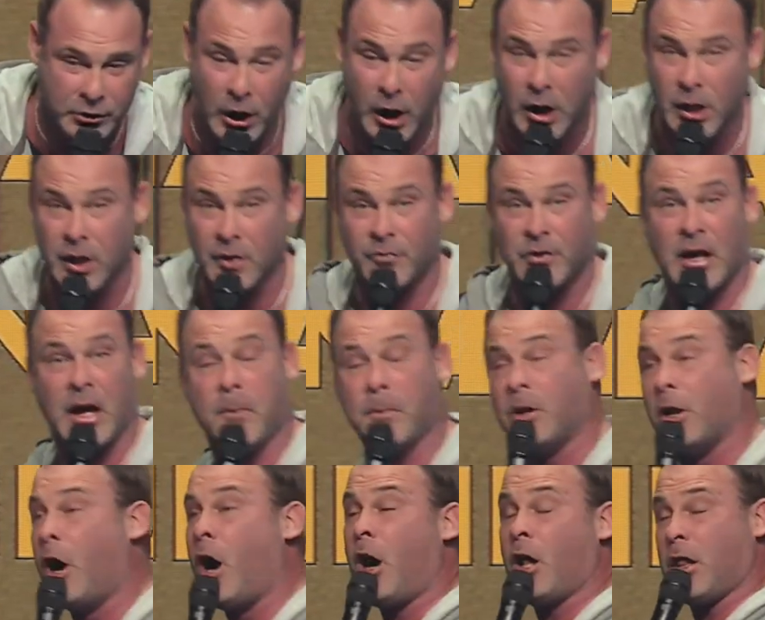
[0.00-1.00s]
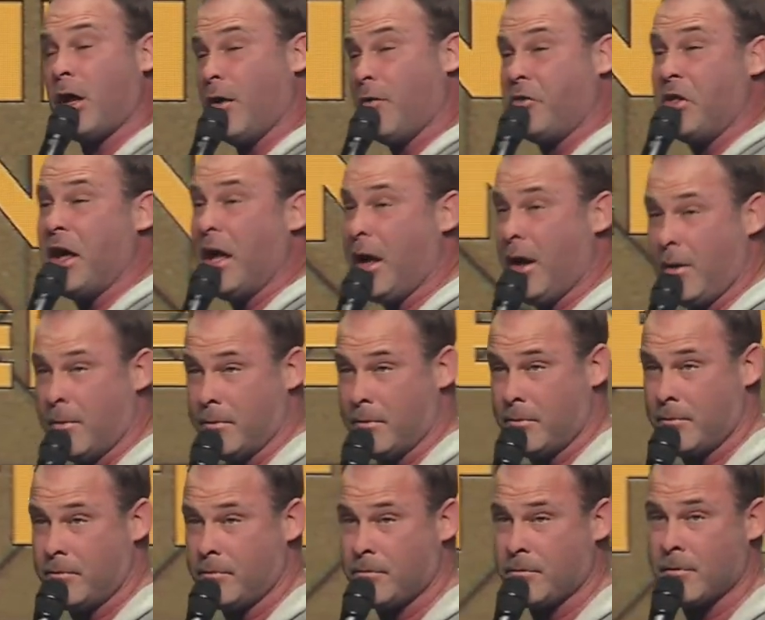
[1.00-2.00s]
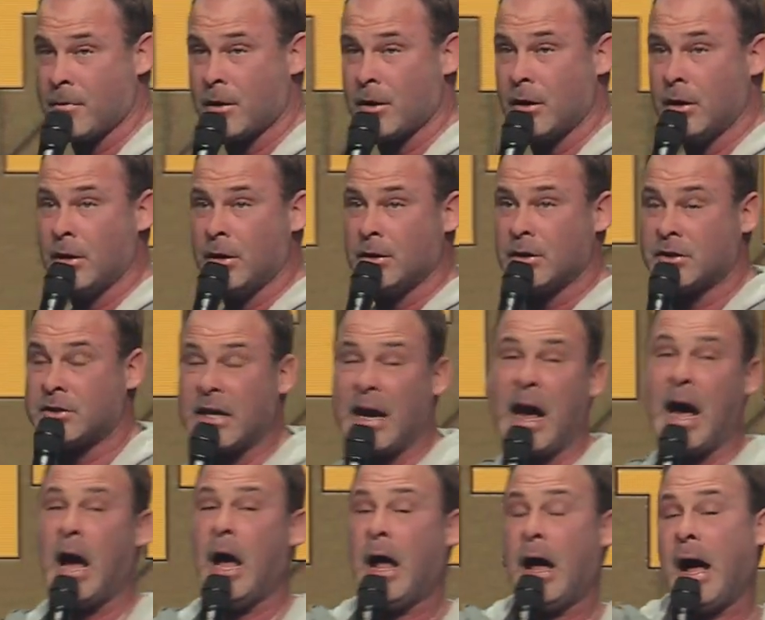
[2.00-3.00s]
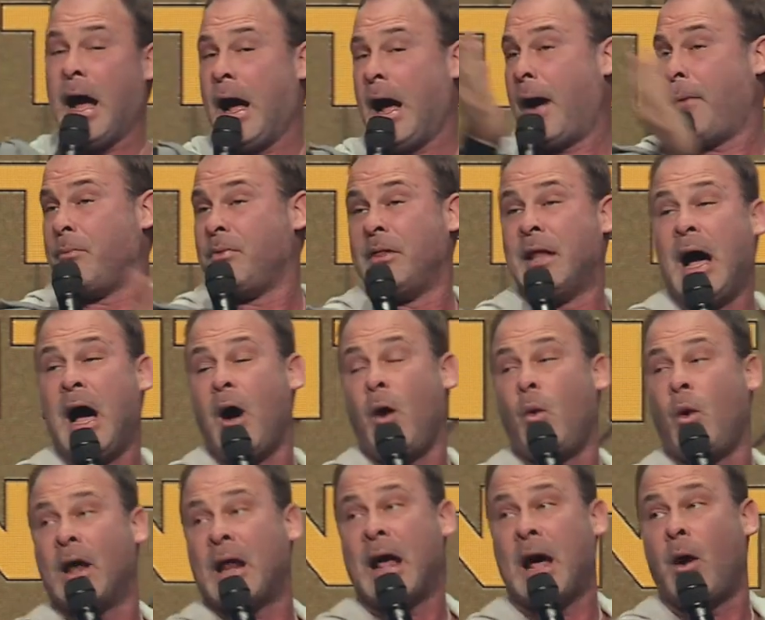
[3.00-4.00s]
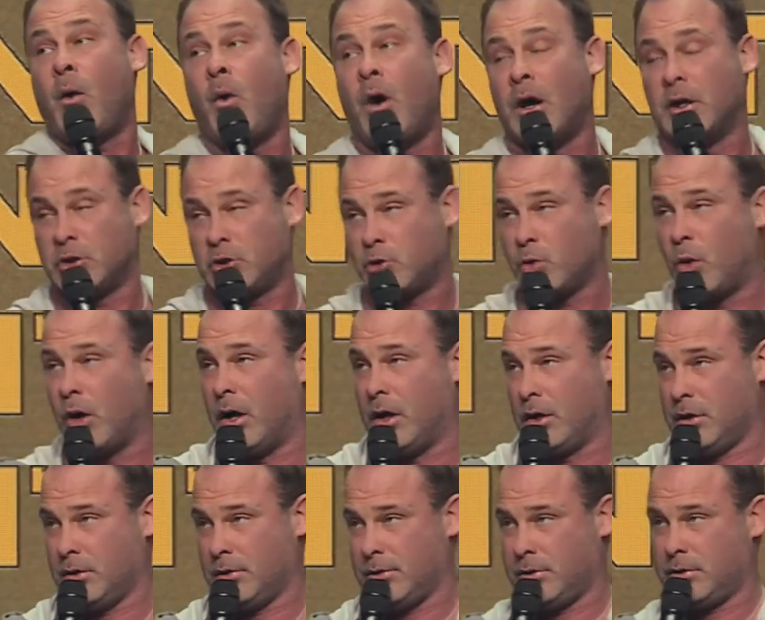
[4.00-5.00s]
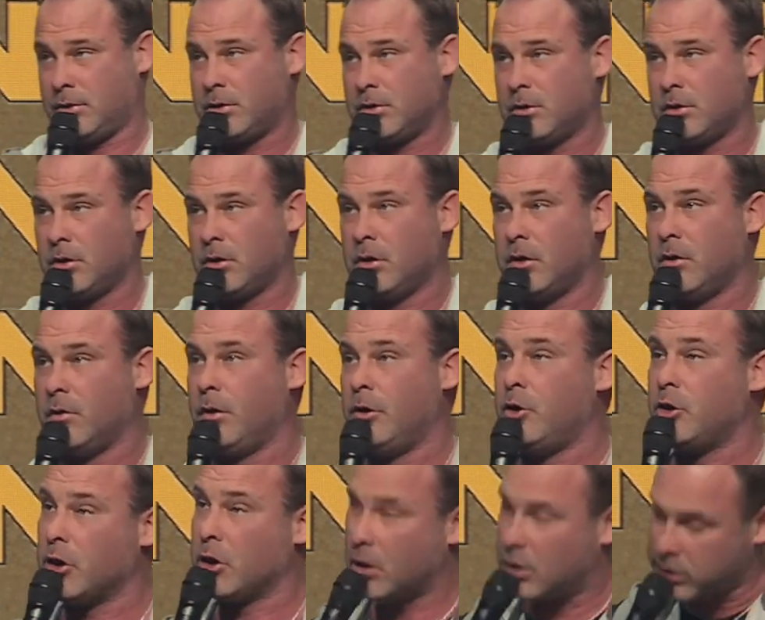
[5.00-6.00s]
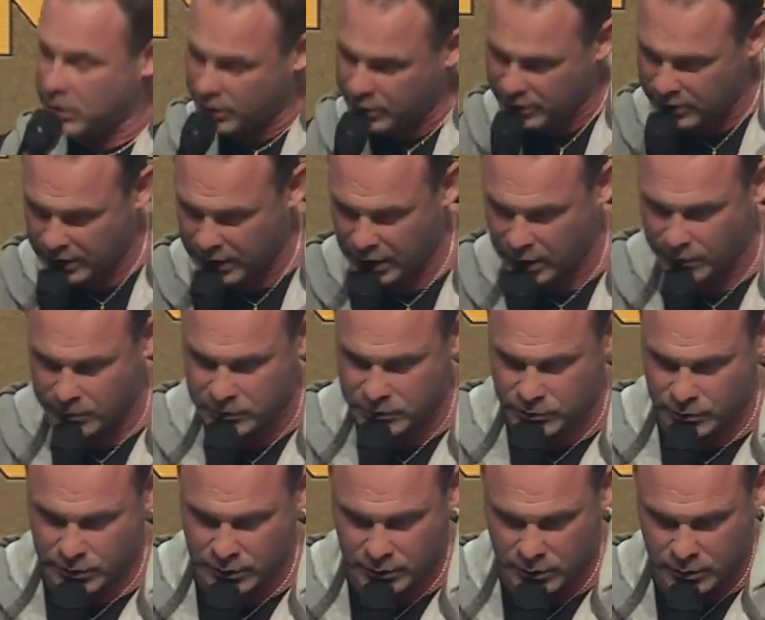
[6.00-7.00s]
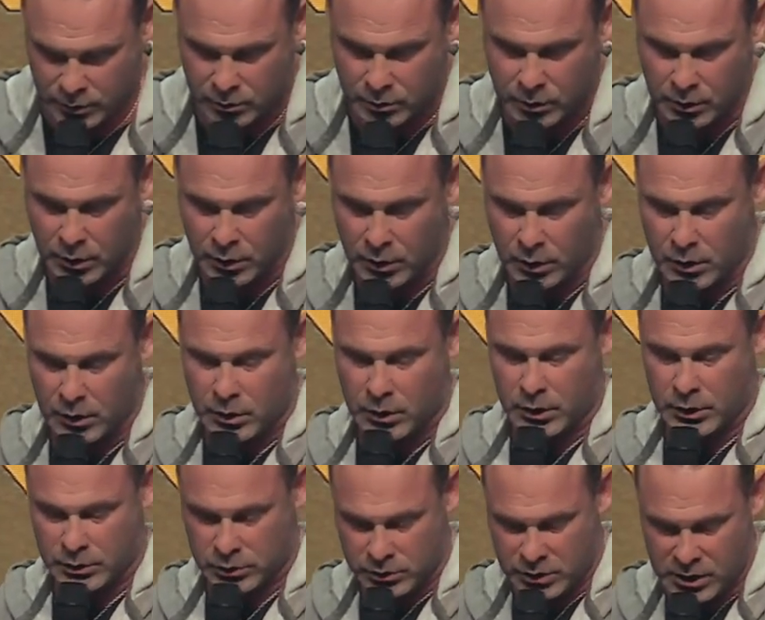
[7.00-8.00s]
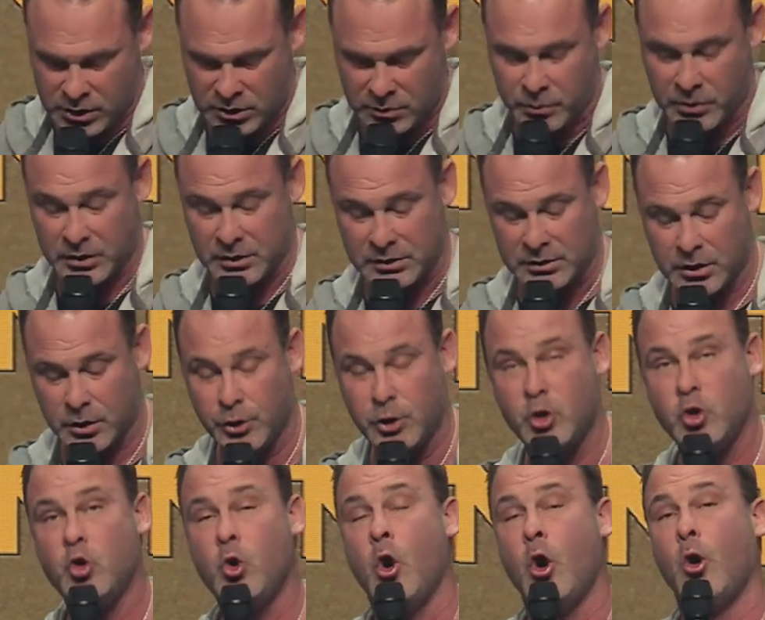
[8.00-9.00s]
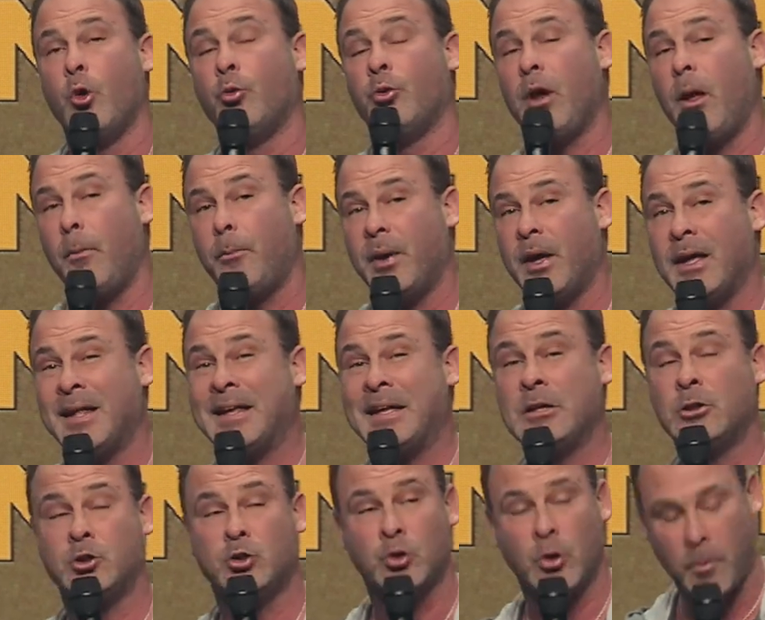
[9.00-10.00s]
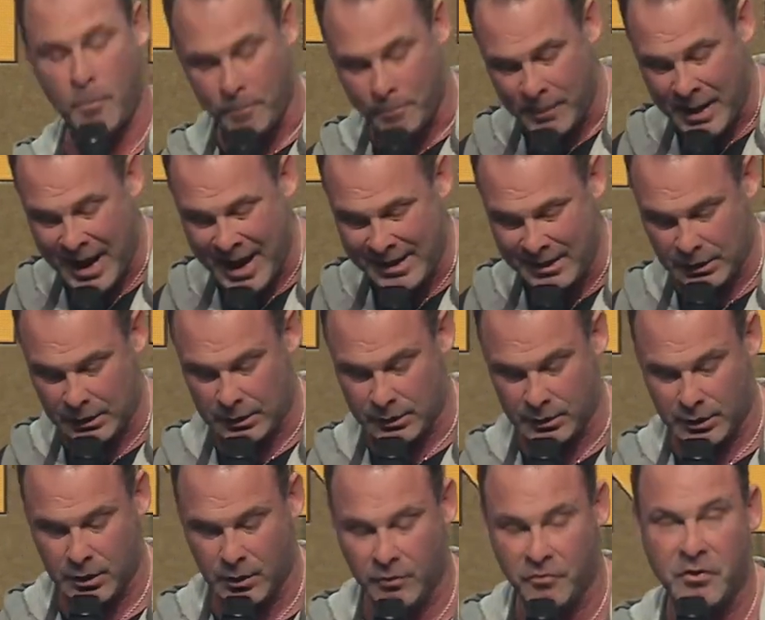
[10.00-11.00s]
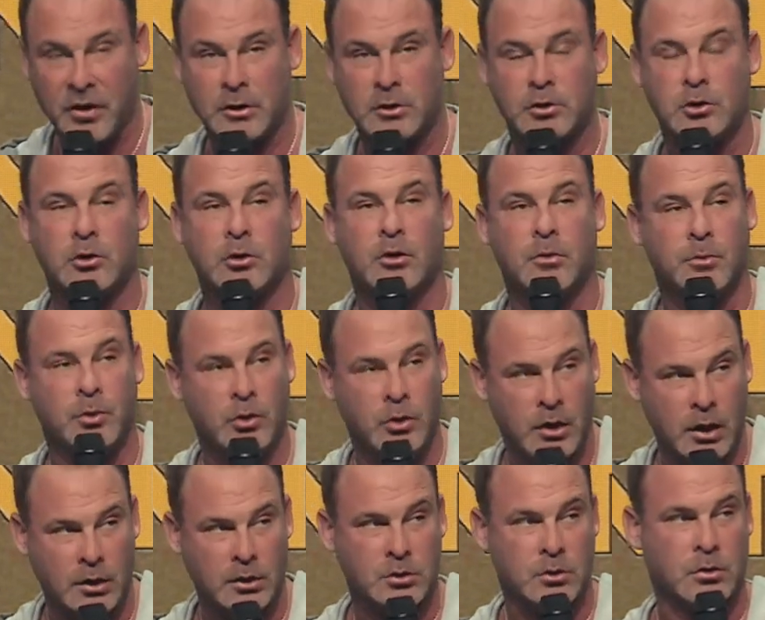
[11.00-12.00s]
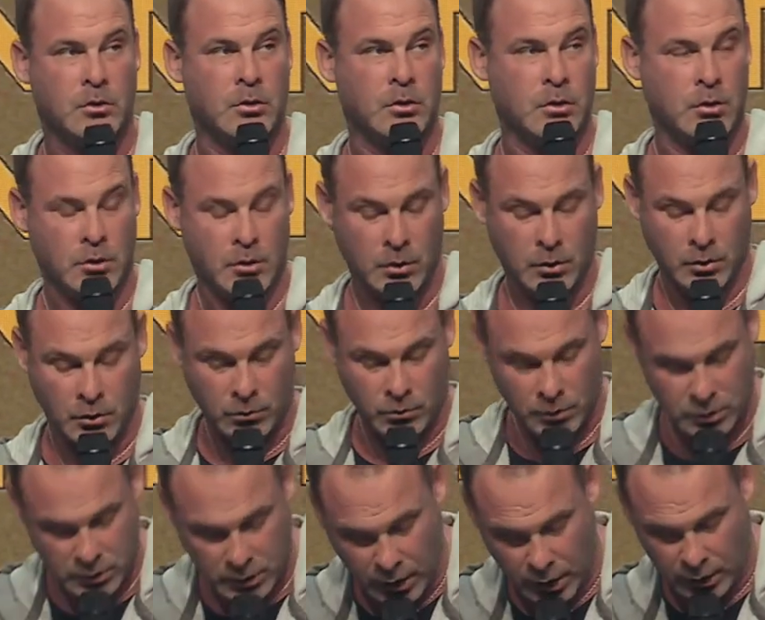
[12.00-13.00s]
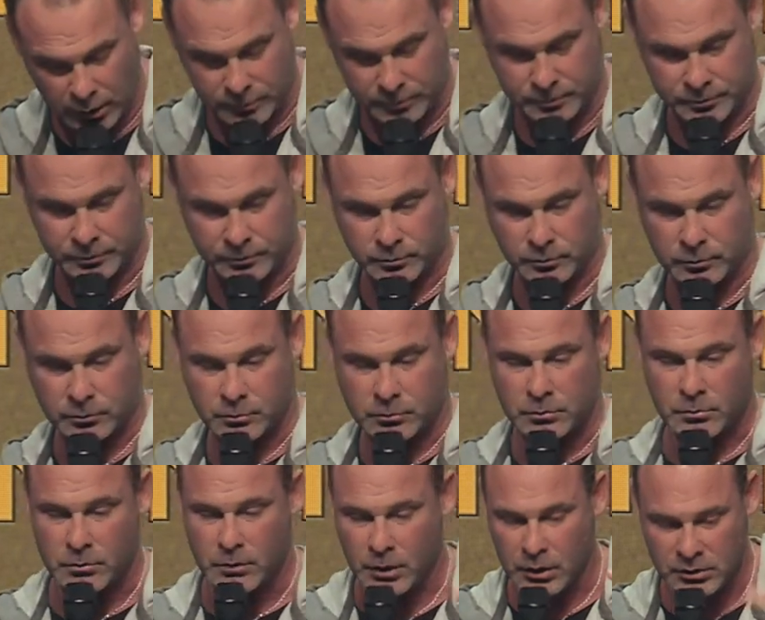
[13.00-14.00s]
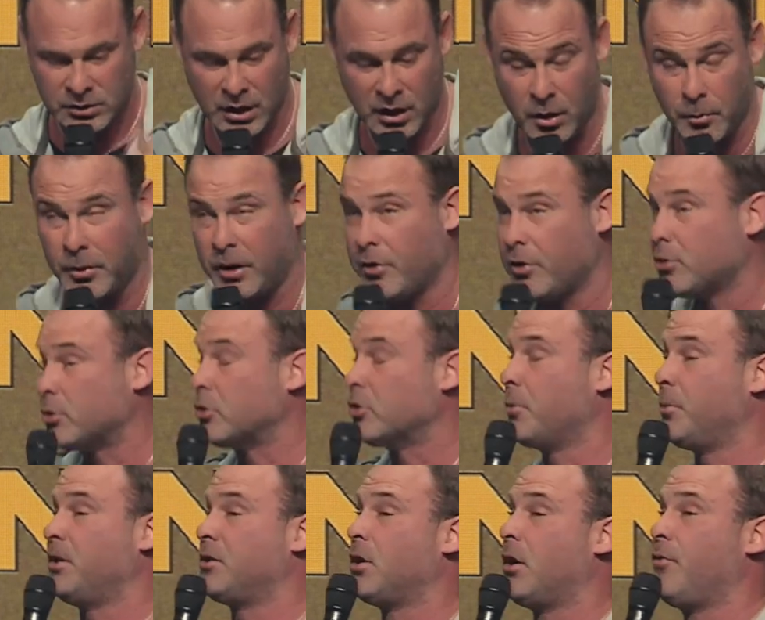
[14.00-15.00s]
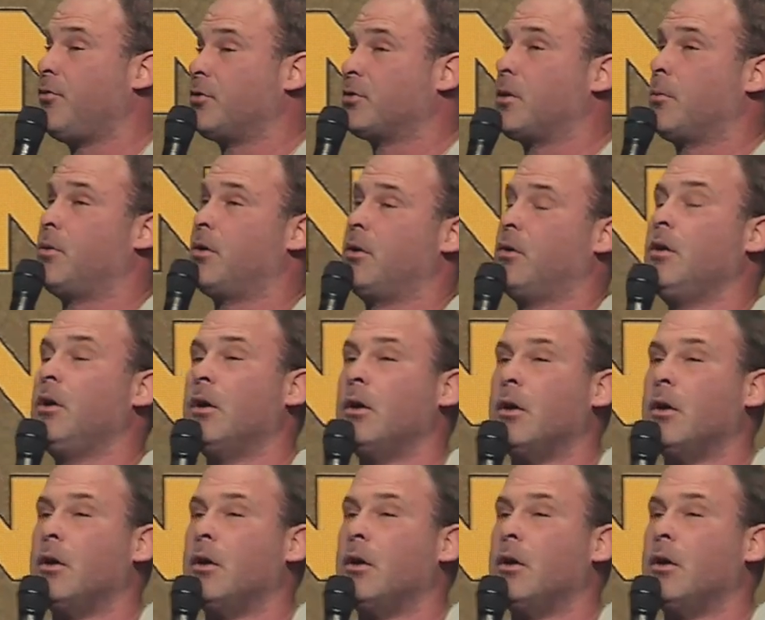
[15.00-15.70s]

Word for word: all of them and all of them. To say, I, am not what I once was. And you can clear the air between you than Jesus. But until you repent, it dramatically affects your communication with God. Second barrier. This is going to be tough for some of you. I'm